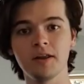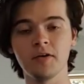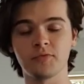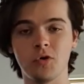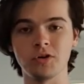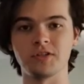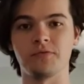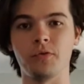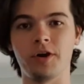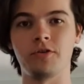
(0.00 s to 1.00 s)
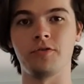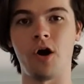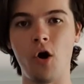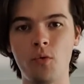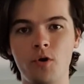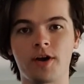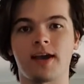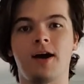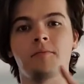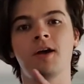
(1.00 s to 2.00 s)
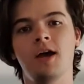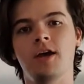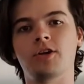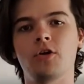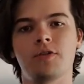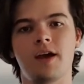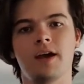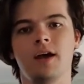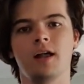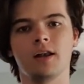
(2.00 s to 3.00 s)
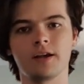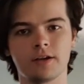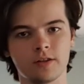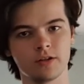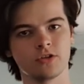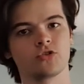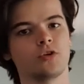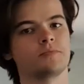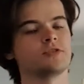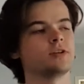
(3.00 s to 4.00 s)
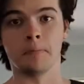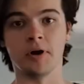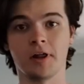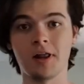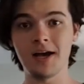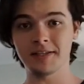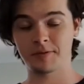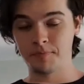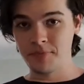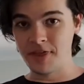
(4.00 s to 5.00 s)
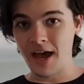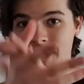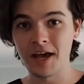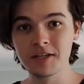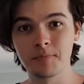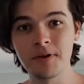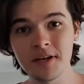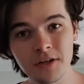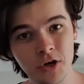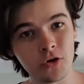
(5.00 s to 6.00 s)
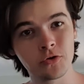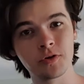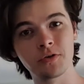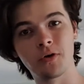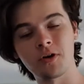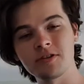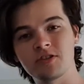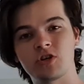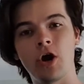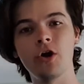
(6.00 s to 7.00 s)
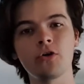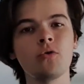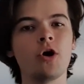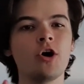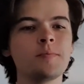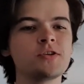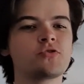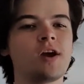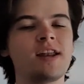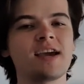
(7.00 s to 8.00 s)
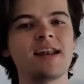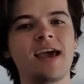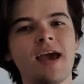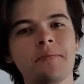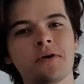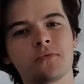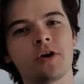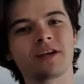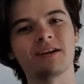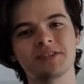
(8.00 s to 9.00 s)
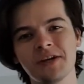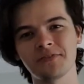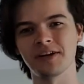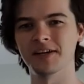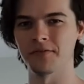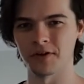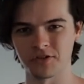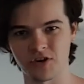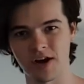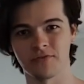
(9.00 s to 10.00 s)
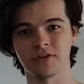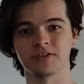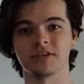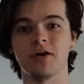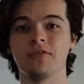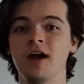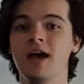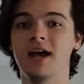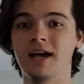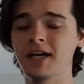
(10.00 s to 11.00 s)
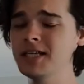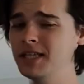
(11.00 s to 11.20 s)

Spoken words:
of course, if you want to do the whole workout, go there, link in the description. But alas, that has been Goku and Krillin's Turtle Hermit Training, an epic workout. Definitely give it a try for yourself. It's